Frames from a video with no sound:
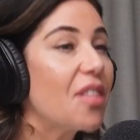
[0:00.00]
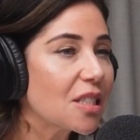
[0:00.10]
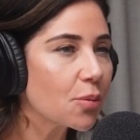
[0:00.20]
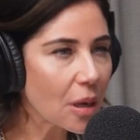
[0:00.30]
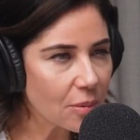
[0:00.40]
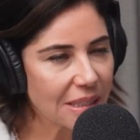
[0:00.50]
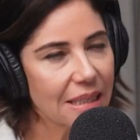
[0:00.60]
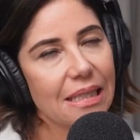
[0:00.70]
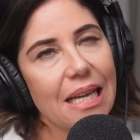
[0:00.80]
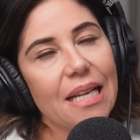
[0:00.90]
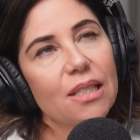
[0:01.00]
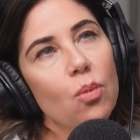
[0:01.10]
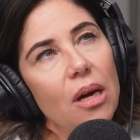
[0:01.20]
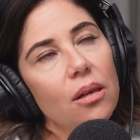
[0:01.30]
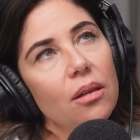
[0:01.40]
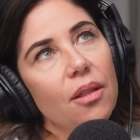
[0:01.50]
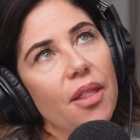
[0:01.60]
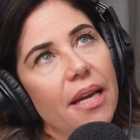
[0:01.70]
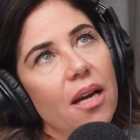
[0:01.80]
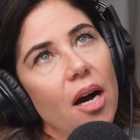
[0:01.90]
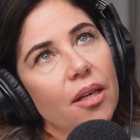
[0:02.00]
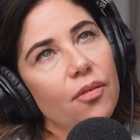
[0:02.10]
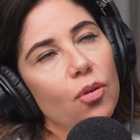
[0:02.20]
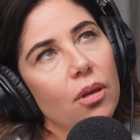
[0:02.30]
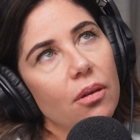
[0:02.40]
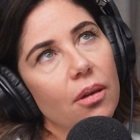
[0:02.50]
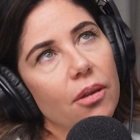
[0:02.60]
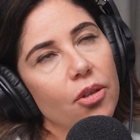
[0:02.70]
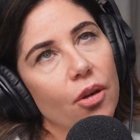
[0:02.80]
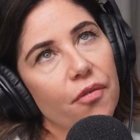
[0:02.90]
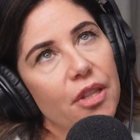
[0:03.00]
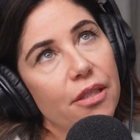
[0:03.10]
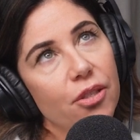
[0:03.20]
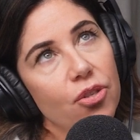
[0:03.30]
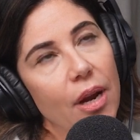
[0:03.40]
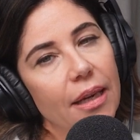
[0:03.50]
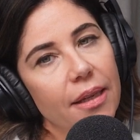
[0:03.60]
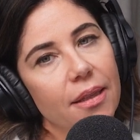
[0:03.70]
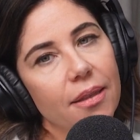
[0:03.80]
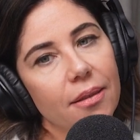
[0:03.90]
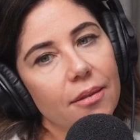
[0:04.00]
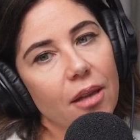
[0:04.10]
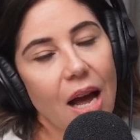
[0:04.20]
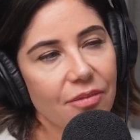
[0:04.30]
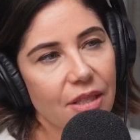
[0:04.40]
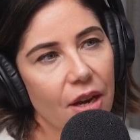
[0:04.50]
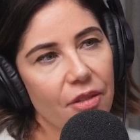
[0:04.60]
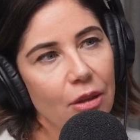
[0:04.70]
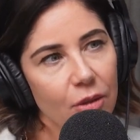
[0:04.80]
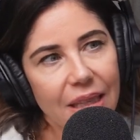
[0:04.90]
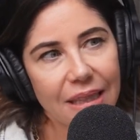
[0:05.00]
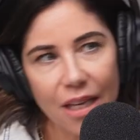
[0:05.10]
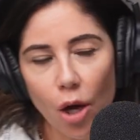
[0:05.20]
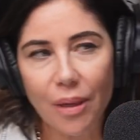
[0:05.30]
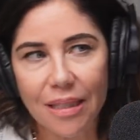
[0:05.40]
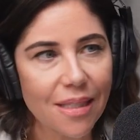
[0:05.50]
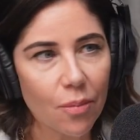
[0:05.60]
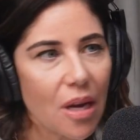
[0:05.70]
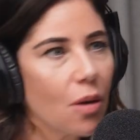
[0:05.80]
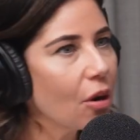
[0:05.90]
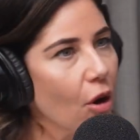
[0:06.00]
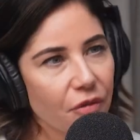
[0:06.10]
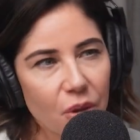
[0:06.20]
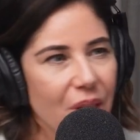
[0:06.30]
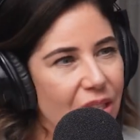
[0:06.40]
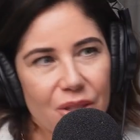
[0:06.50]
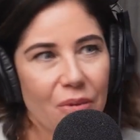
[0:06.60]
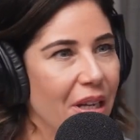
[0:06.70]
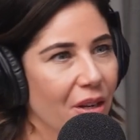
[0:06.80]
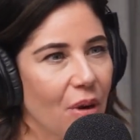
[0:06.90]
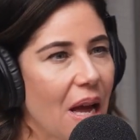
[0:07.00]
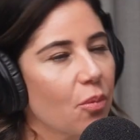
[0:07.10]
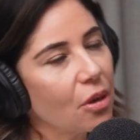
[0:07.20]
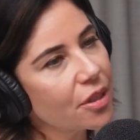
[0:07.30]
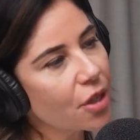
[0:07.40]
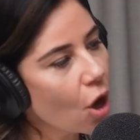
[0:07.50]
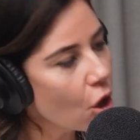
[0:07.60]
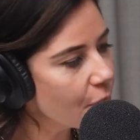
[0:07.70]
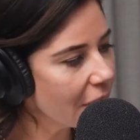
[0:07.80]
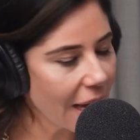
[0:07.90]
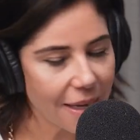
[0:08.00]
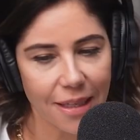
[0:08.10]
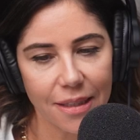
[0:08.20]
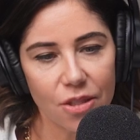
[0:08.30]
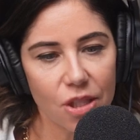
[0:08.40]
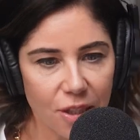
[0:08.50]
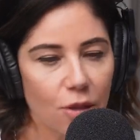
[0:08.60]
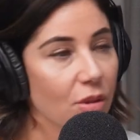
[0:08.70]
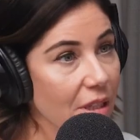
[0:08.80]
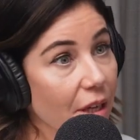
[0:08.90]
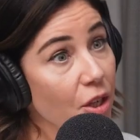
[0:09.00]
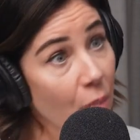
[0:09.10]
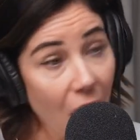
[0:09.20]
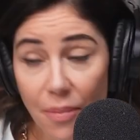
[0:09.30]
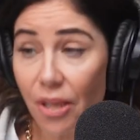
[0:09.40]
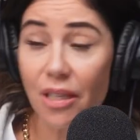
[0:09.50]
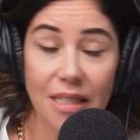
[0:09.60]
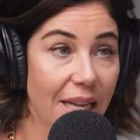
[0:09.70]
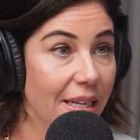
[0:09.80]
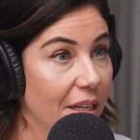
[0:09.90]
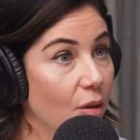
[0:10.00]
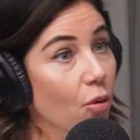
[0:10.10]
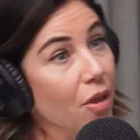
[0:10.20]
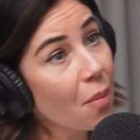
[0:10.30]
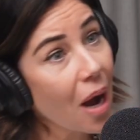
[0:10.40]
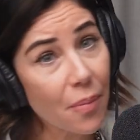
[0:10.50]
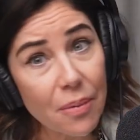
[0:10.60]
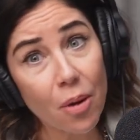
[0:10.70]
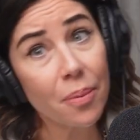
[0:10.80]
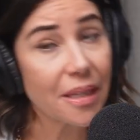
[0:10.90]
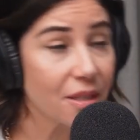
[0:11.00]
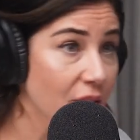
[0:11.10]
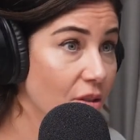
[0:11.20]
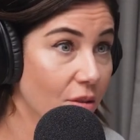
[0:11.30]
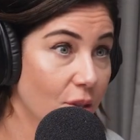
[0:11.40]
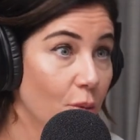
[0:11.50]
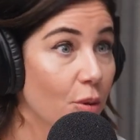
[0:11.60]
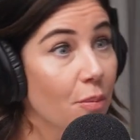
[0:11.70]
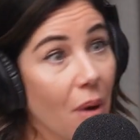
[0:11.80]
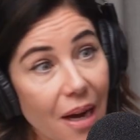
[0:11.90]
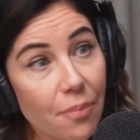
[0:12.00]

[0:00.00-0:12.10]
That's what I was going to say as well. They kind of look, for the Australian lifestyle, they look like they're going somewhere where often we're just running around, whereas the Copenhagen just looks like you might be going to daycare or you might be popping into the doctor or you might,